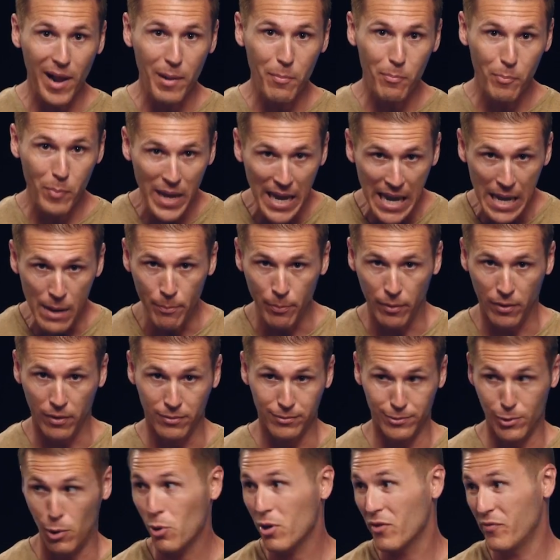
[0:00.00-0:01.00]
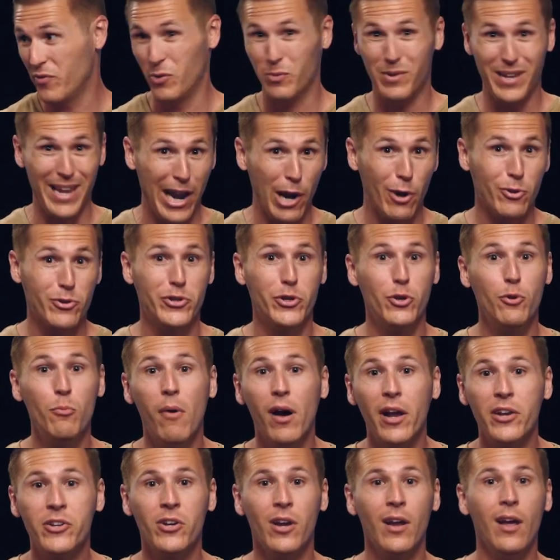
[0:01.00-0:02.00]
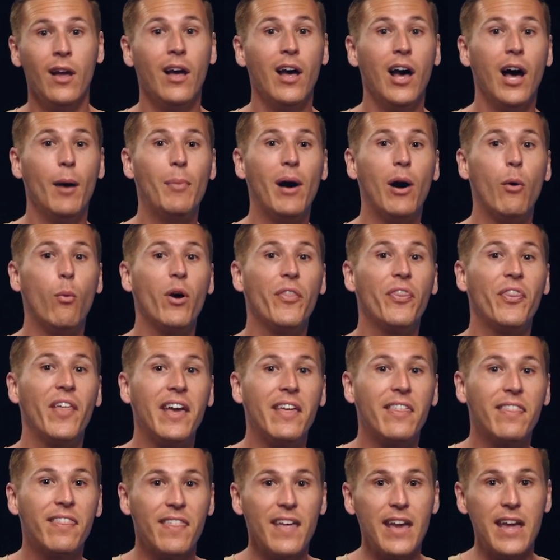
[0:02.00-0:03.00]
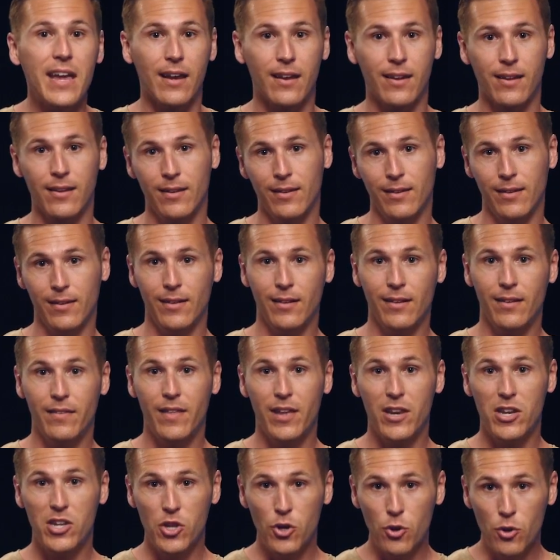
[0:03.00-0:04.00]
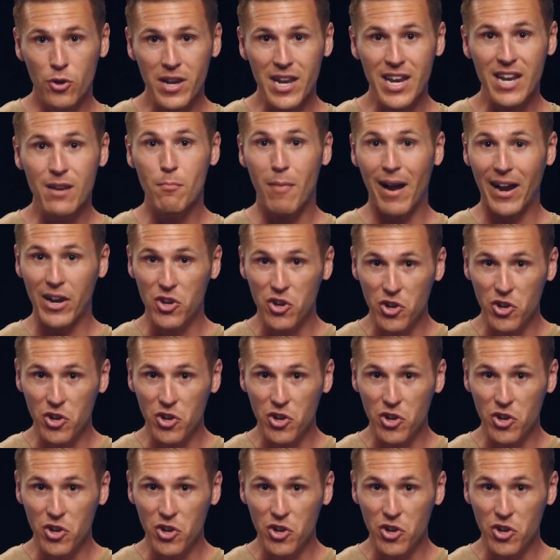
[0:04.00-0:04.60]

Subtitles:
by people, or if you care too much about what they think, then you need my